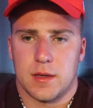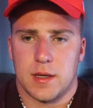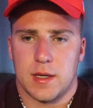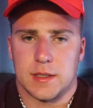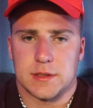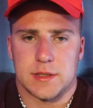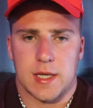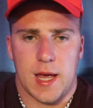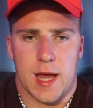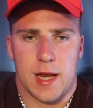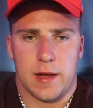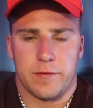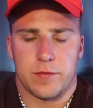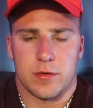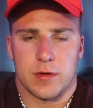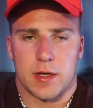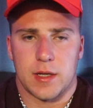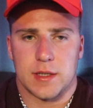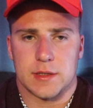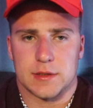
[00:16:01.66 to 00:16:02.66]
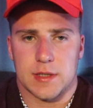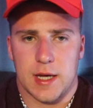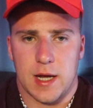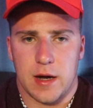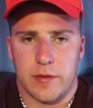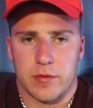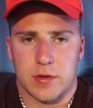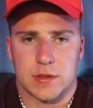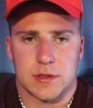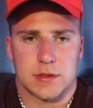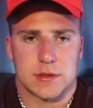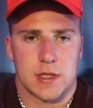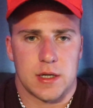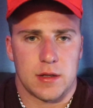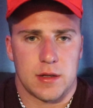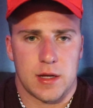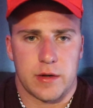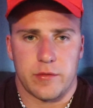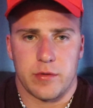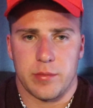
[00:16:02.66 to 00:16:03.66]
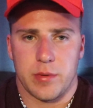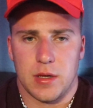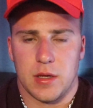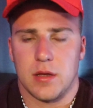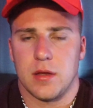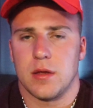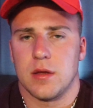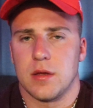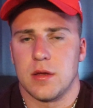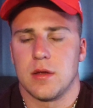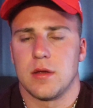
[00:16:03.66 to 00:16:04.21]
as hateful and as average as they'll ever be.